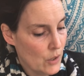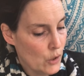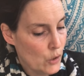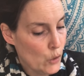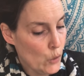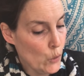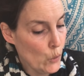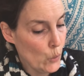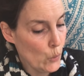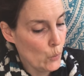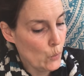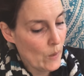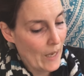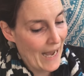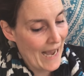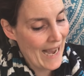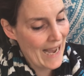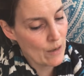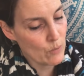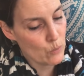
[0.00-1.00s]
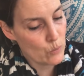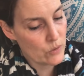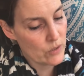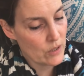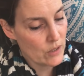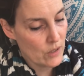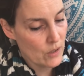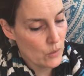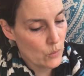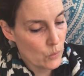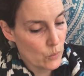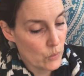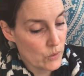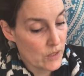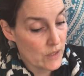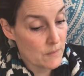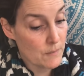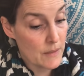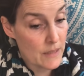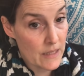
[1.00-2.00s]
You out,
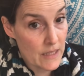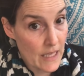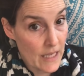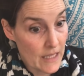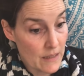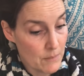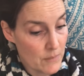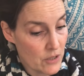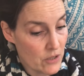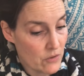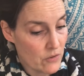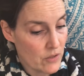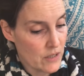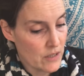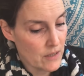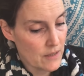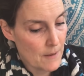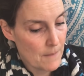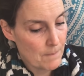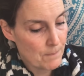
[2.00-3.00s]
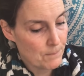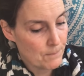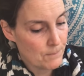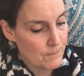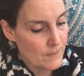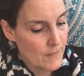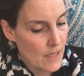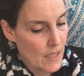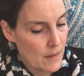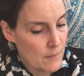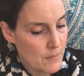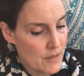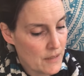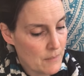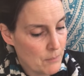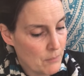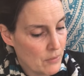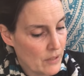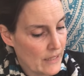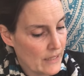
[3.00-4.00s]
ordered the headmistress. Miss
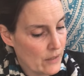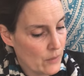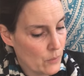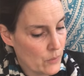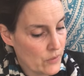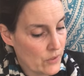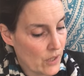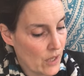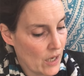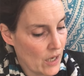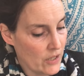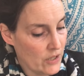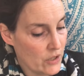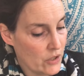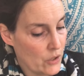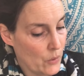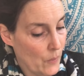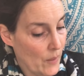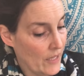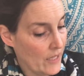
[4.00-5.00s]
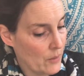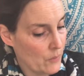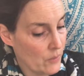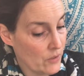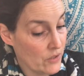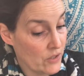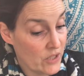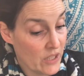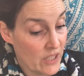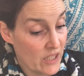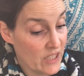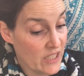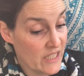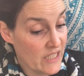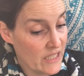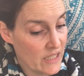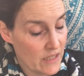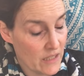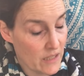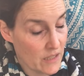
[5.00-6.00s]
Prigg was curt to anyone she
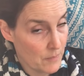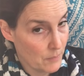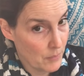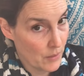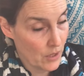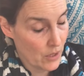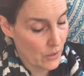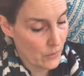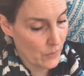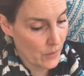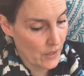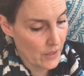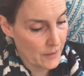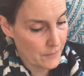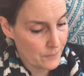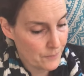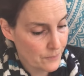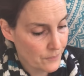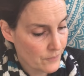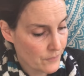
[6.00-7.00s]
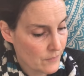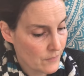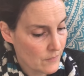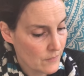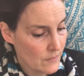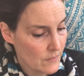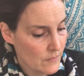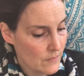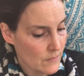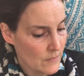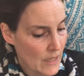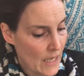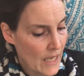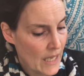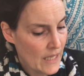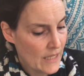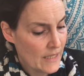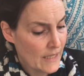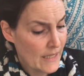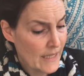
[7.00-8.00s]
considered below her.
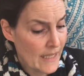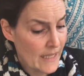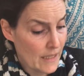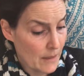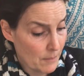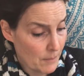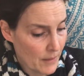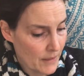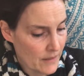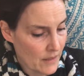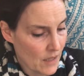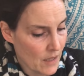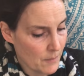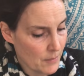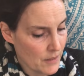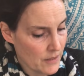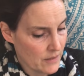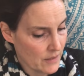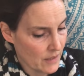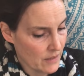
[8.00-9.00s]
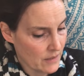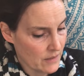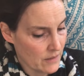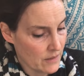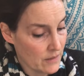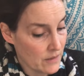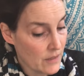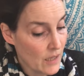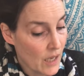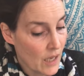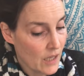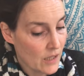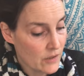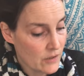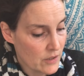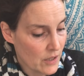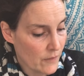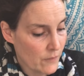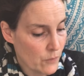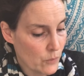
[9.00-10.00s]
The cleaner picked up her dusters and
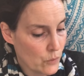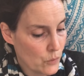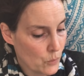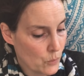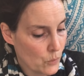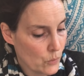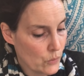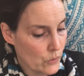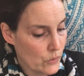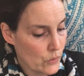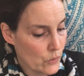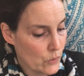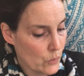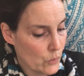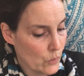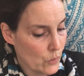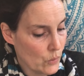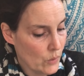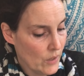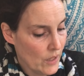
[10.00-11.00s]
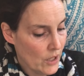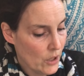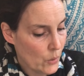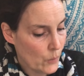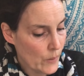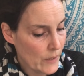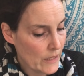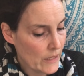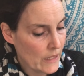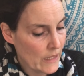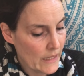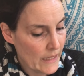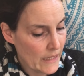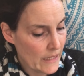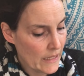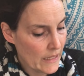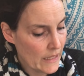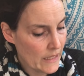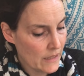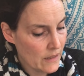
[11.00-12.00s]
shuffled towards the door.
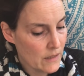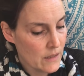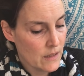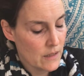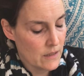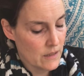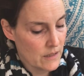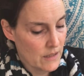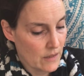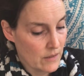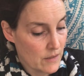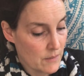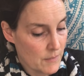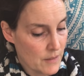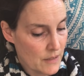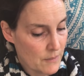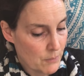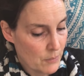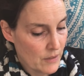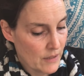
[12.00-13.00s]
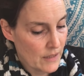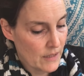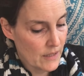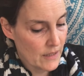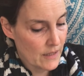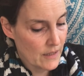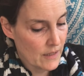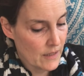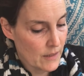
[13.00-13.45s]
Quickly, shouted Miss Prigg.